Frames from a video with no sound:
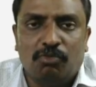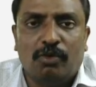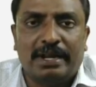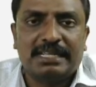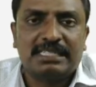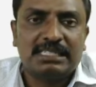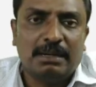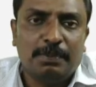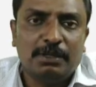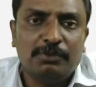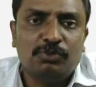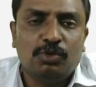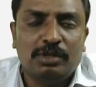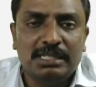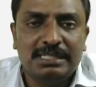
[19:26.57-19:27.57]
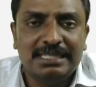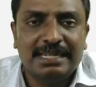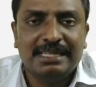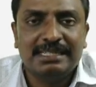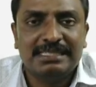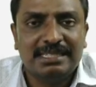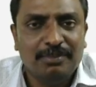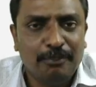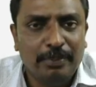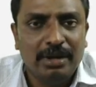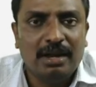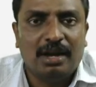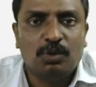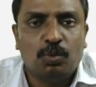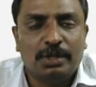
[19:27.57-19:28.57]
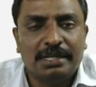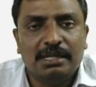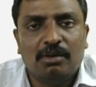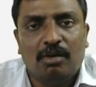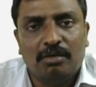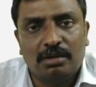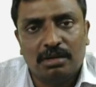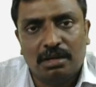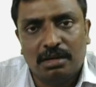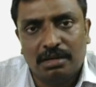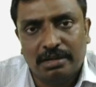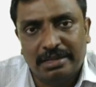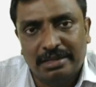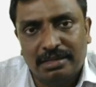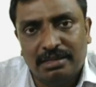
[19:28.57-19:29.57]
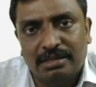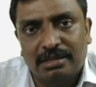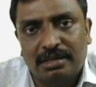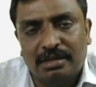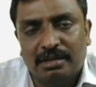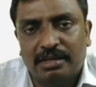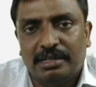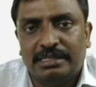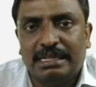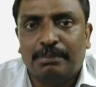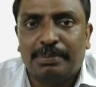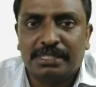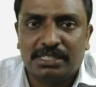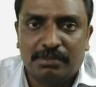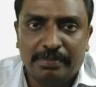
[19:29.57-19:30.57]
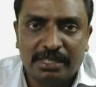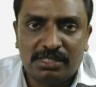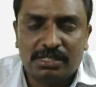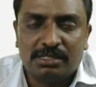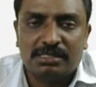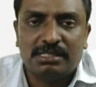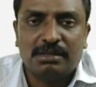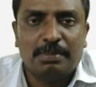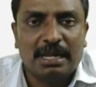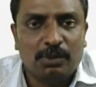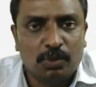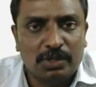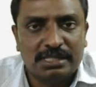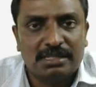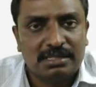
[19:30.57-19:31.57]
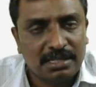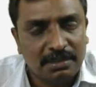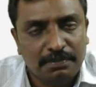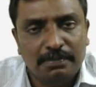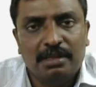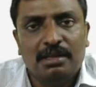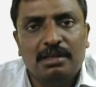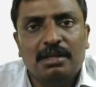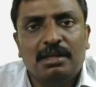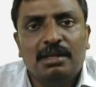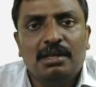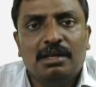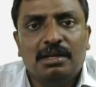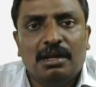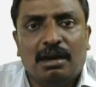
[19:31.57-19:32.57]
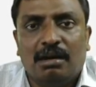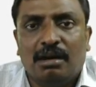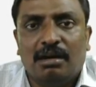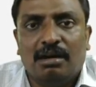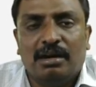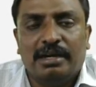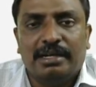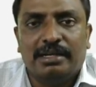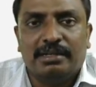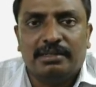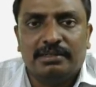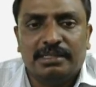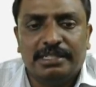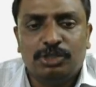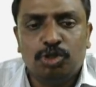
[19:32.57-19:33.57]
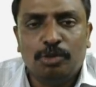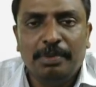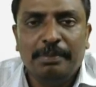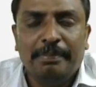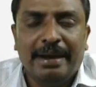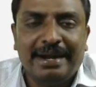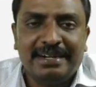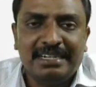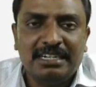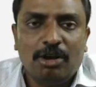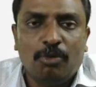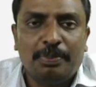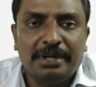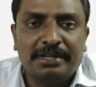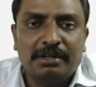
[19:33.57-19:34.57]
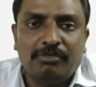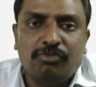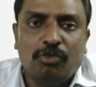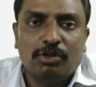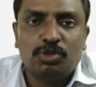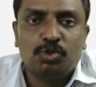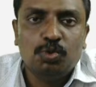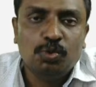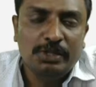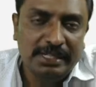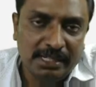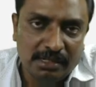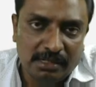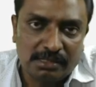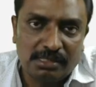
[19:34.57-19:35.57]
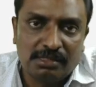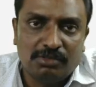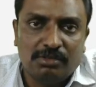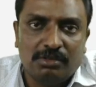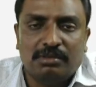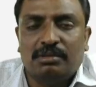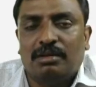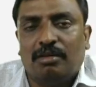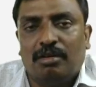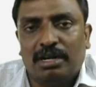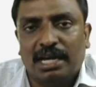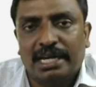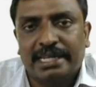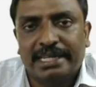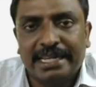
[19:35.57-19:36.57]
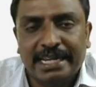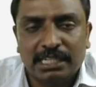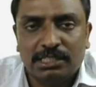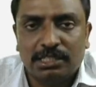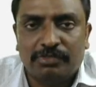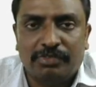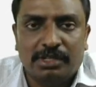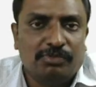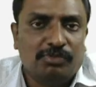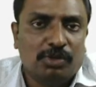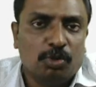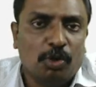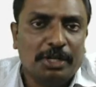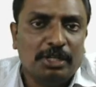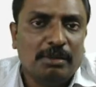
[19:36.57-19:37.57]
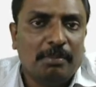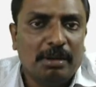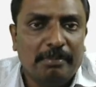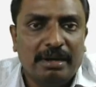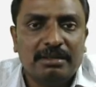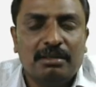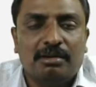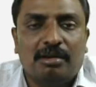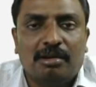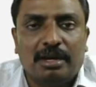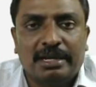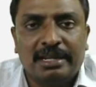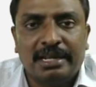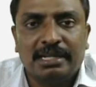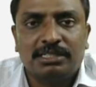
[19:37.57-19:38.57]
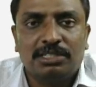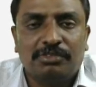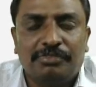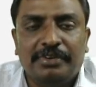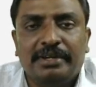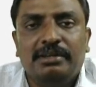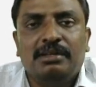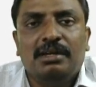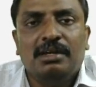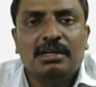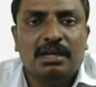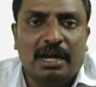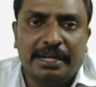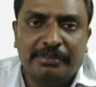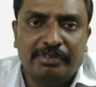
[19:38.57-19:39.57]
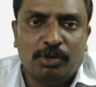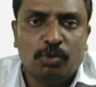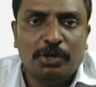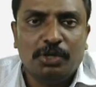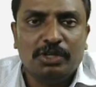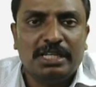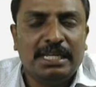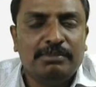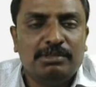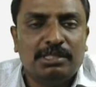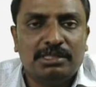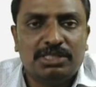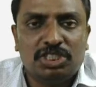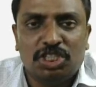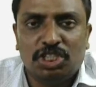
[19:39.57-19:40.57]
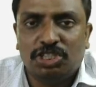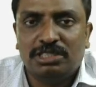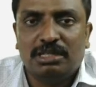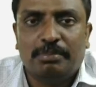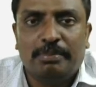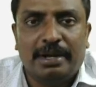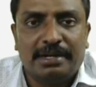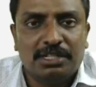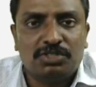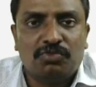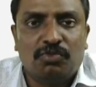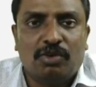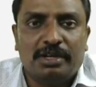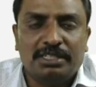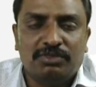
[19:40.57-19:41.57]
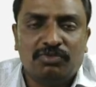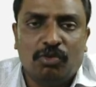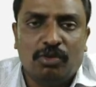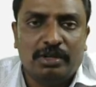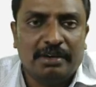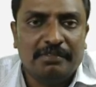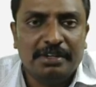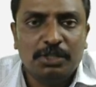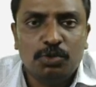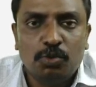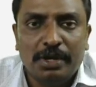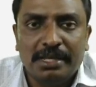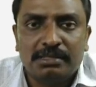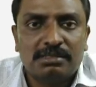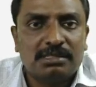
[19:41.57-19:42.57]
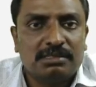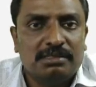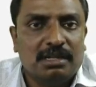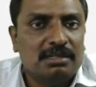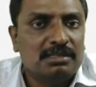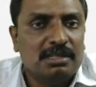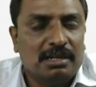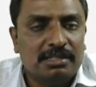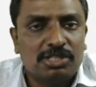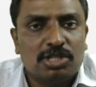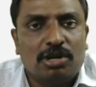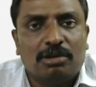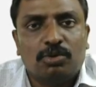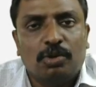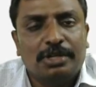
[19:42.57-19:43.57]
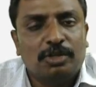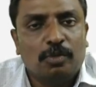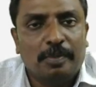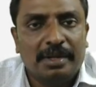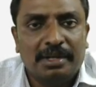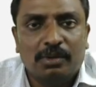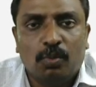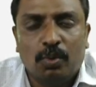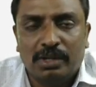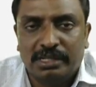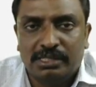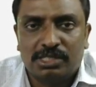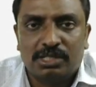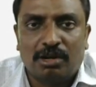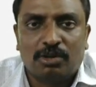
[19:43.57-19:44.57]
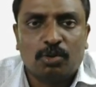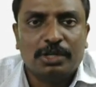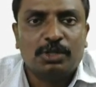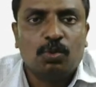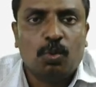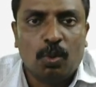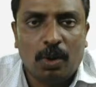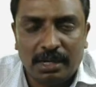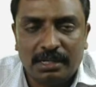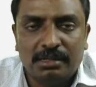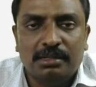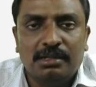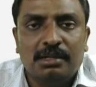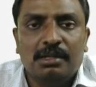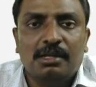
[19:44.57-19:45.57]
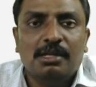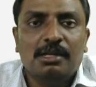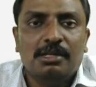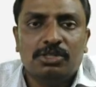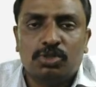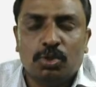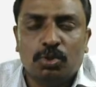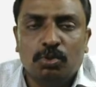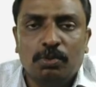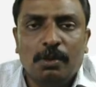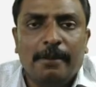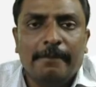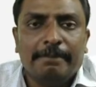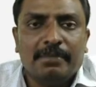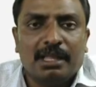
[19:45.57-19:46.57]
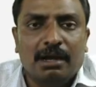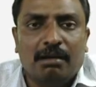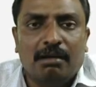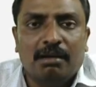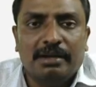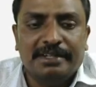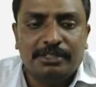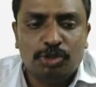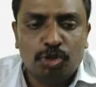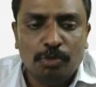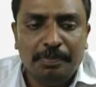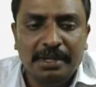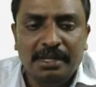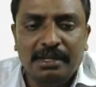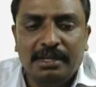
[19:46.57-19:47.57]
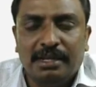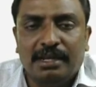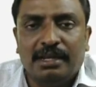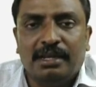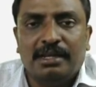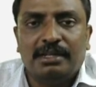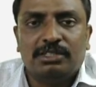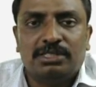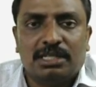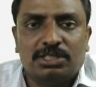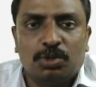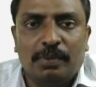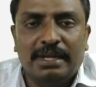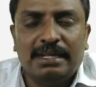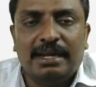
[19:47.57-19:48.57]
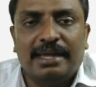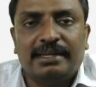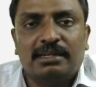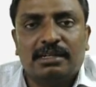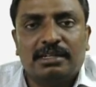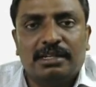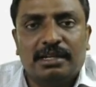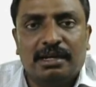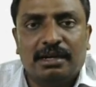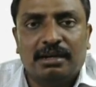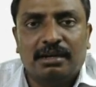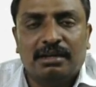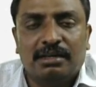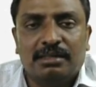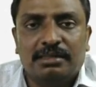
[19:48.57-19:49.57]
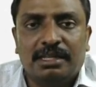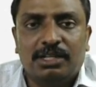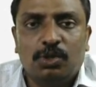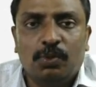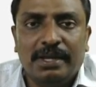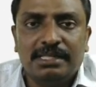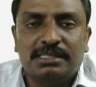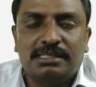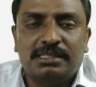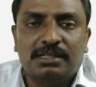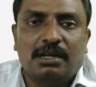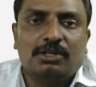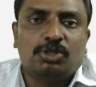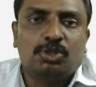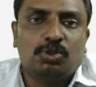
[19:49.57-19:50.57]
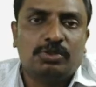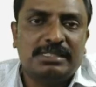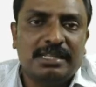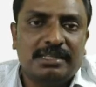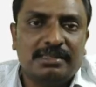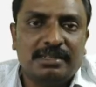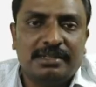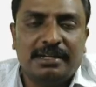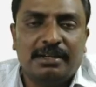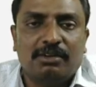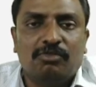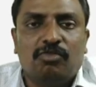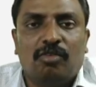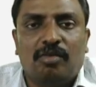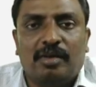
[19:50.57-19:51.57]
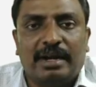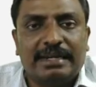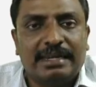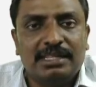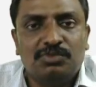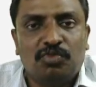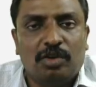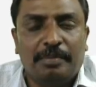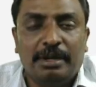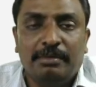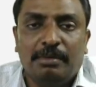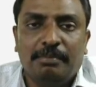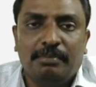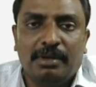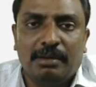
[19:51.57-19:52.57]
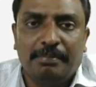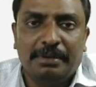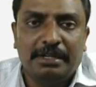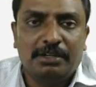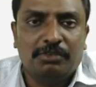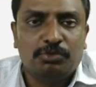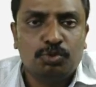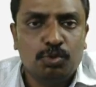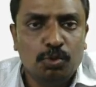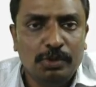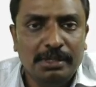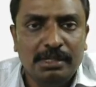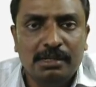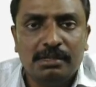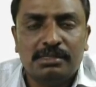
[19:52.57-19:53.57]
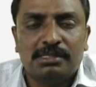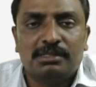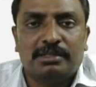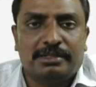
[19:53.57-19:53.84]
For example, if you're designing a simple IoT on a temperature-based simple IoT system, it should be battery operated for 2 years on agriculture field. If you're going to implement that on agriculture field, and if you're going to keep changing the batteries for every 2 days, then it's not going to work. So it should be such a way like the device should send the data for at least for minimum a period of 2 years.